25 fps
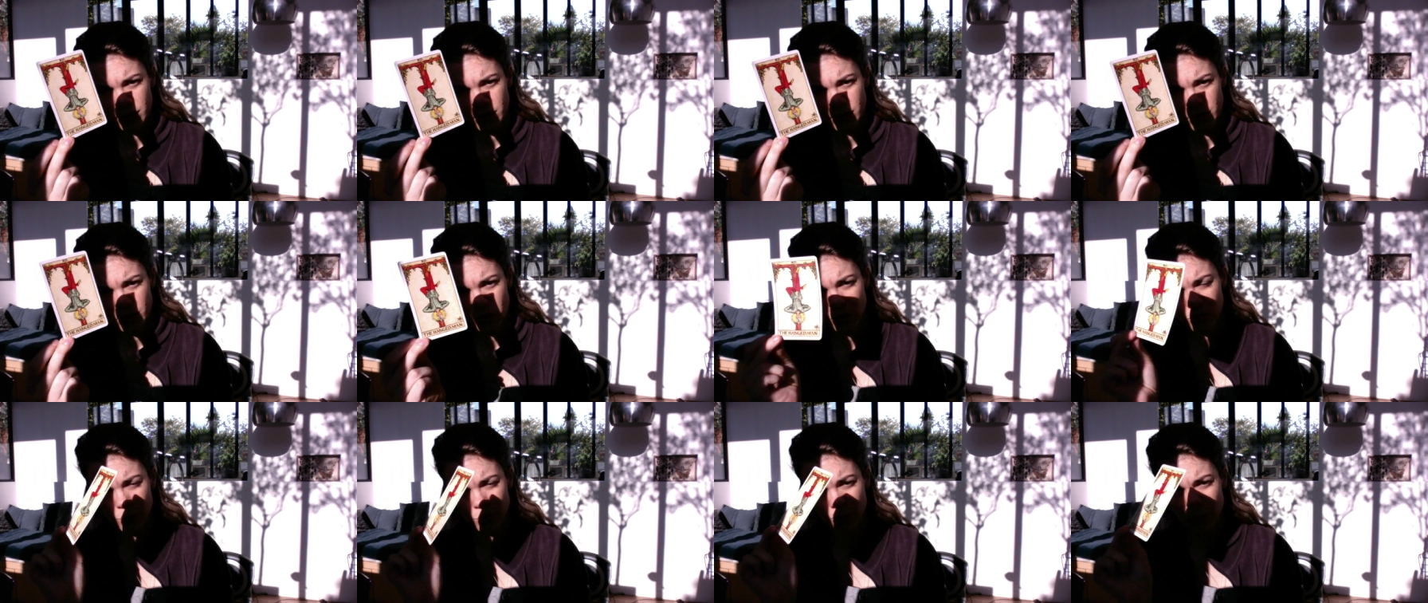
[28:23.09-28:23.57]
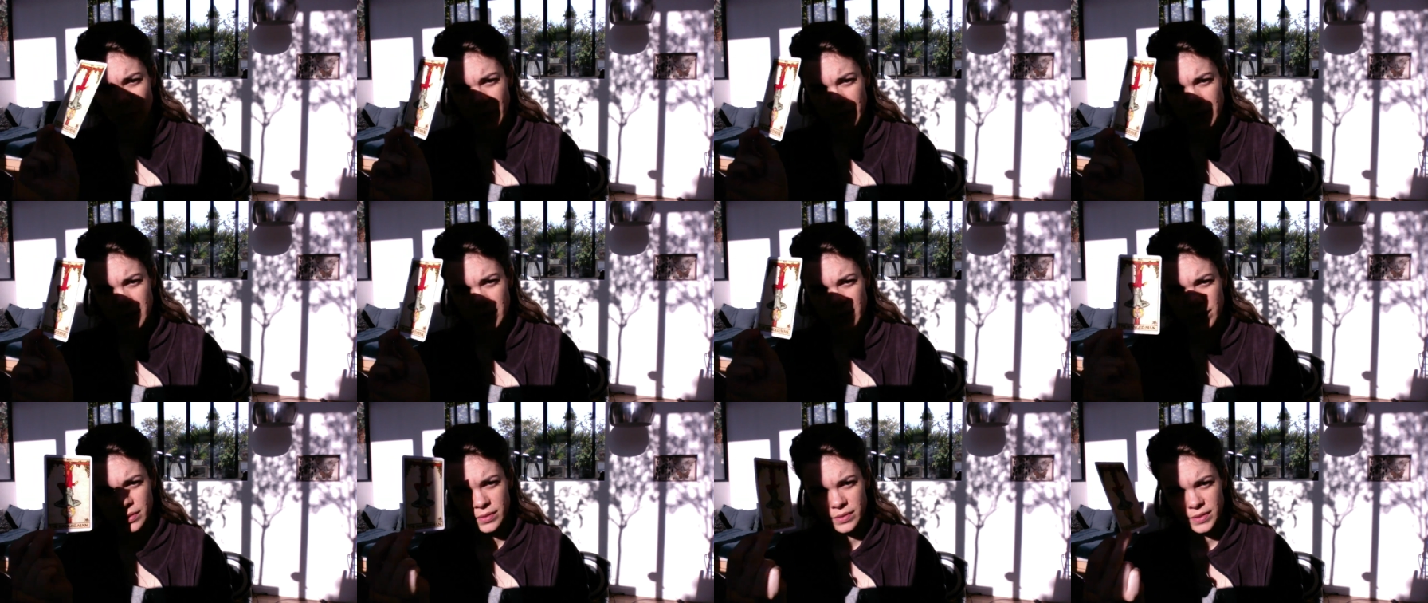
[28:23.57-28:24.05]
just
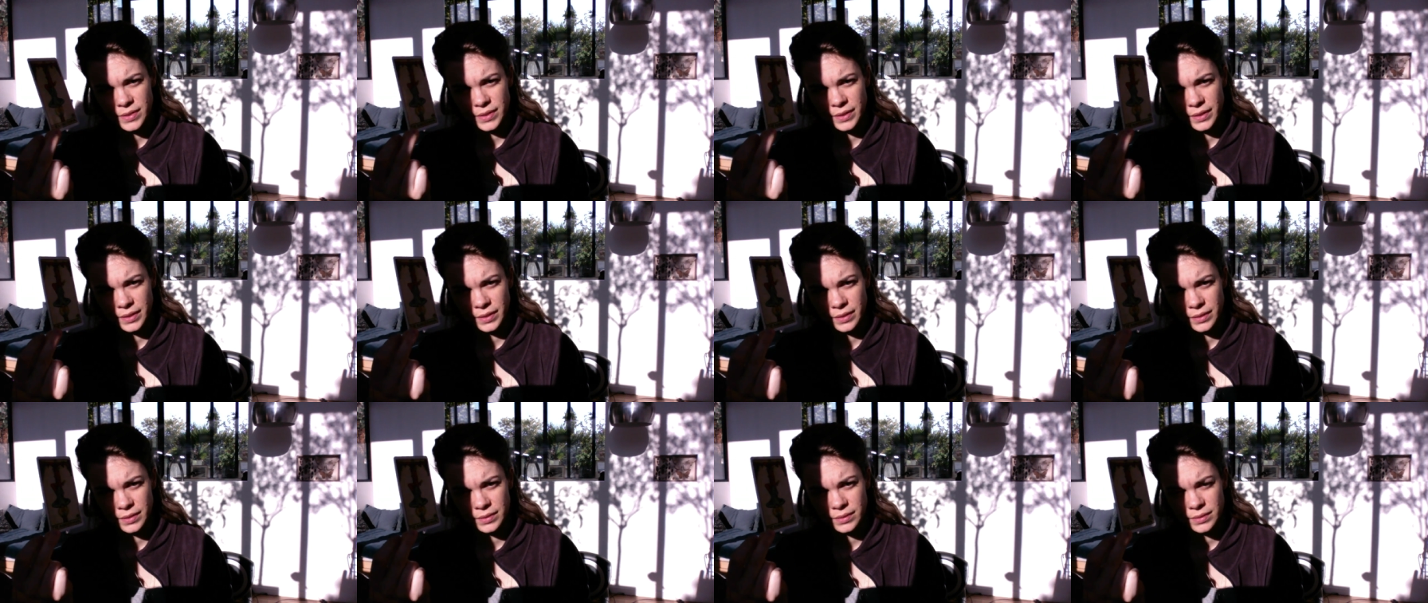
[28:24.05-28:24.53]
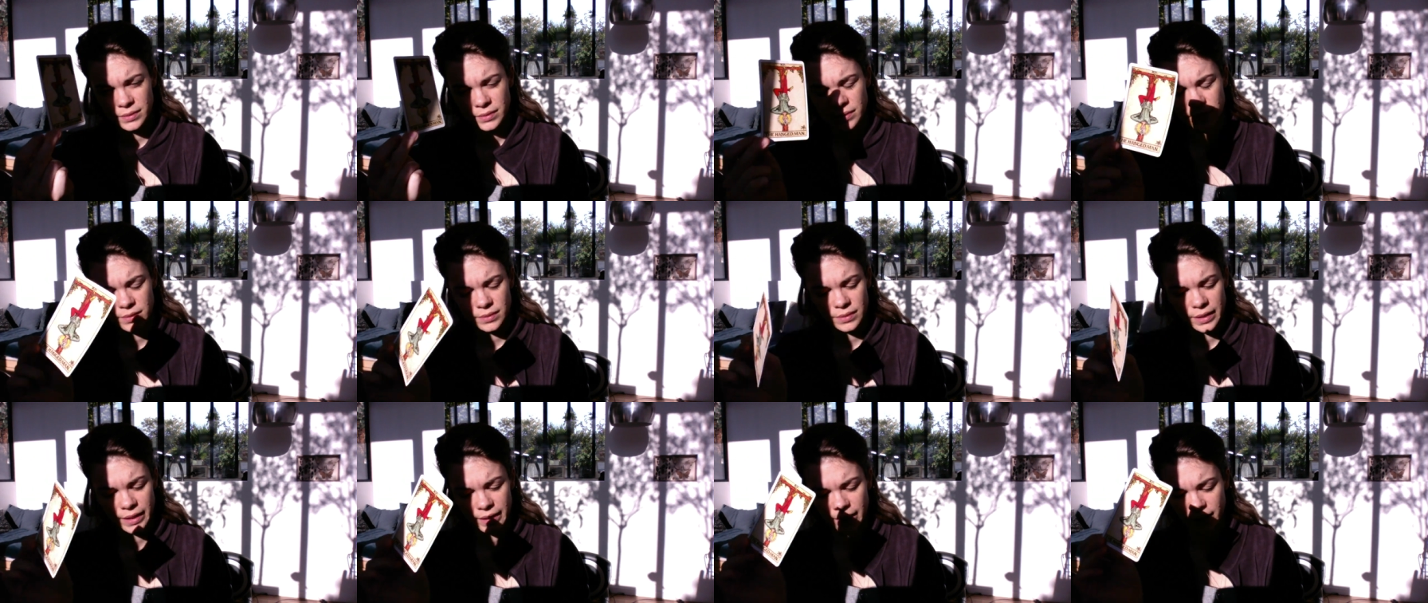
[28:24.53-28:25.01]
wait until
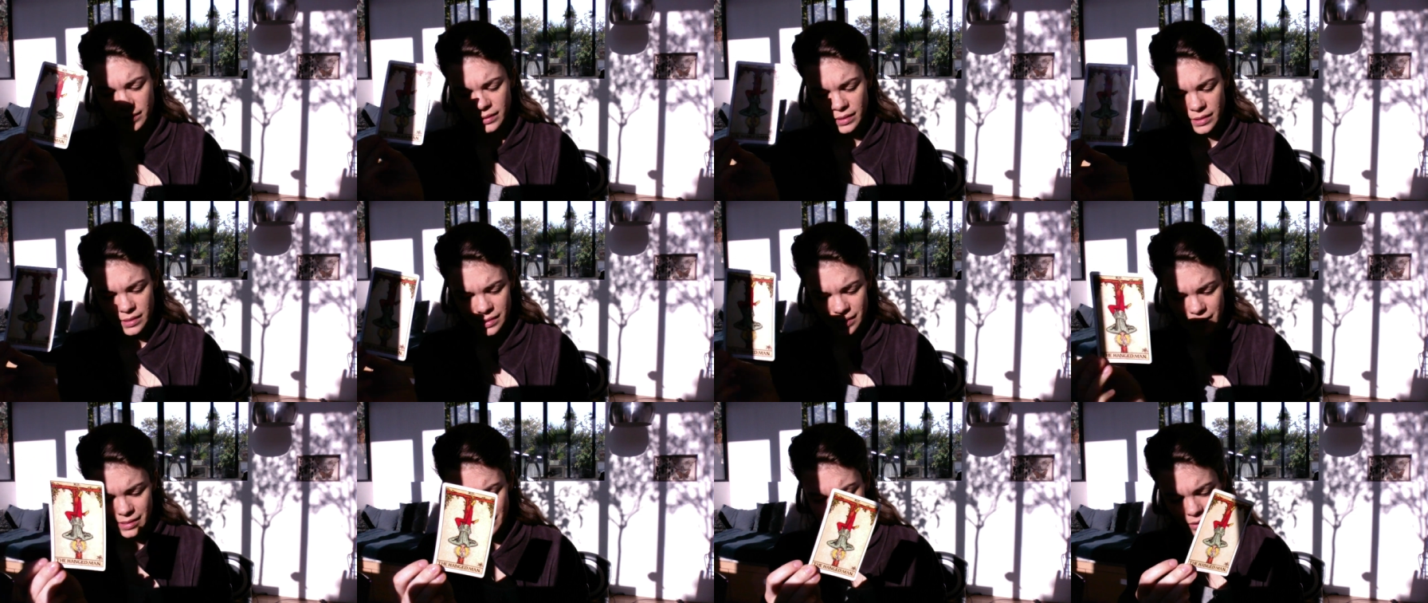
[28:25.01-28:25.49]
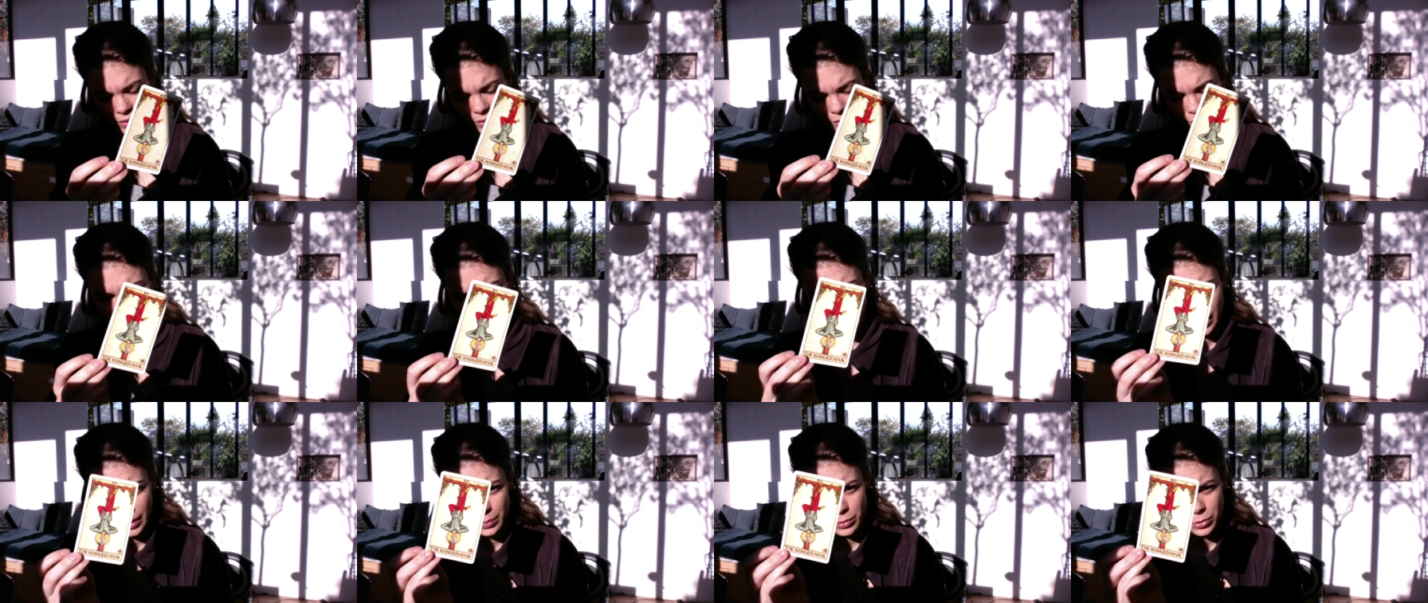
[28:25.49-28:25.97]
like this is not the
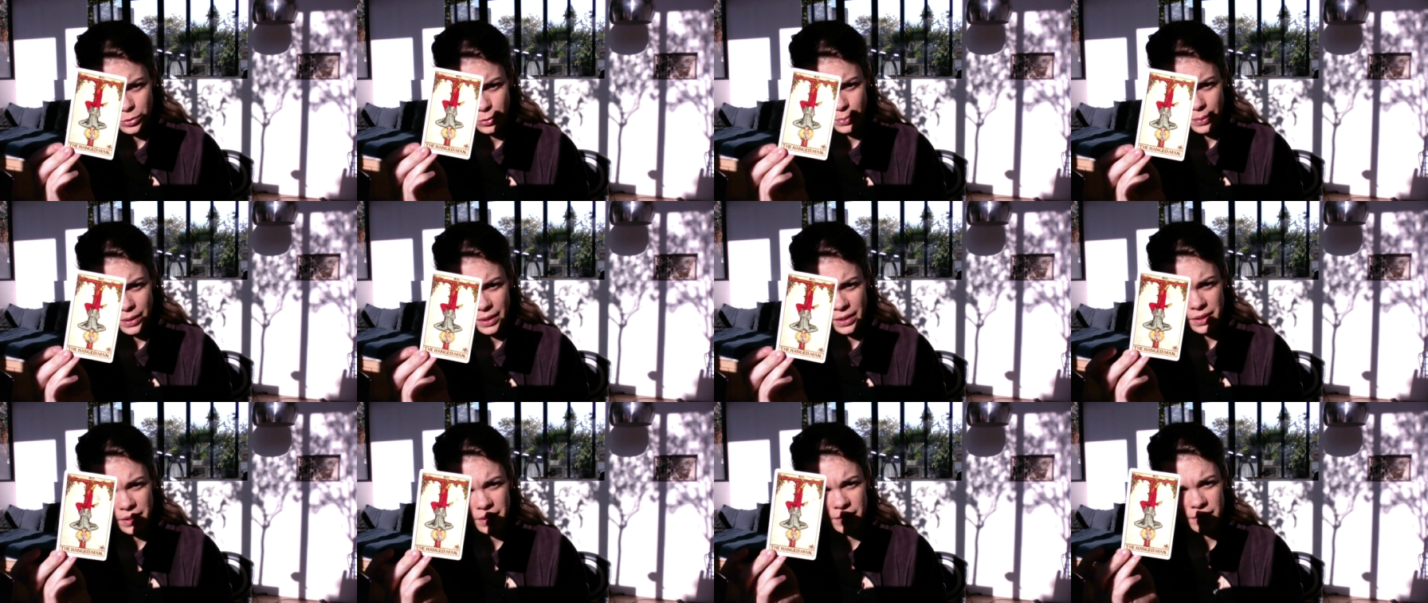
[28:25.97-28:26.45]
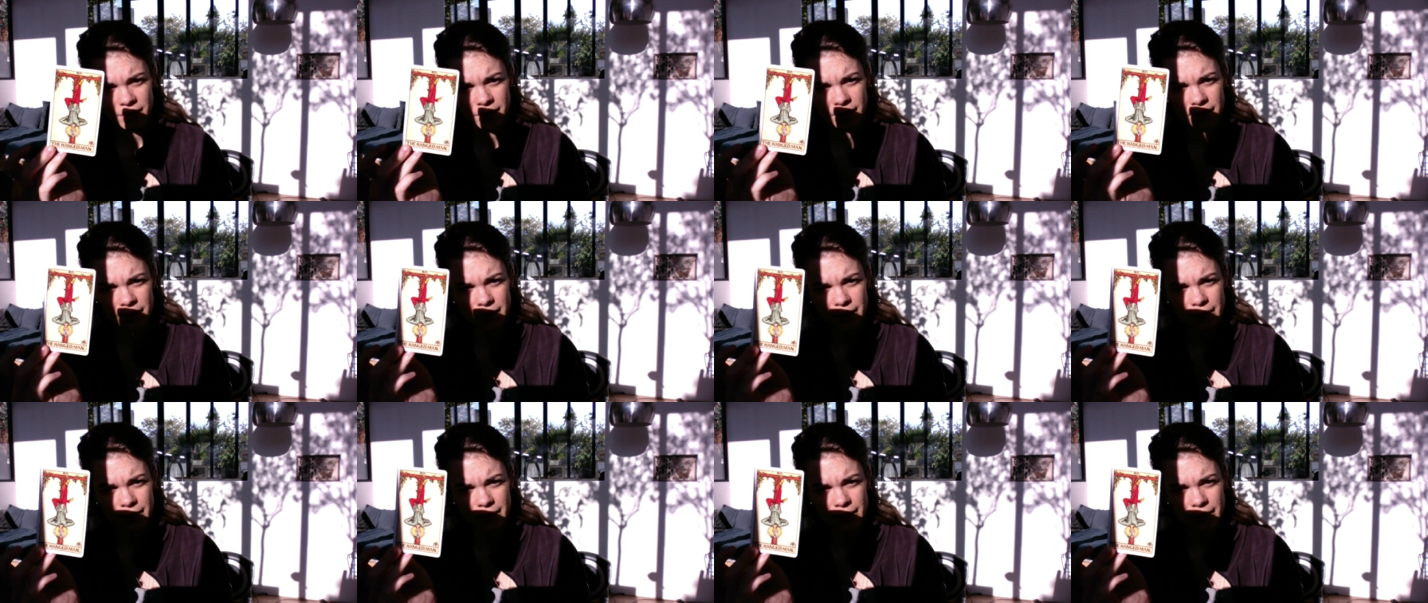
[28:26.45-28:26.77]
time to make it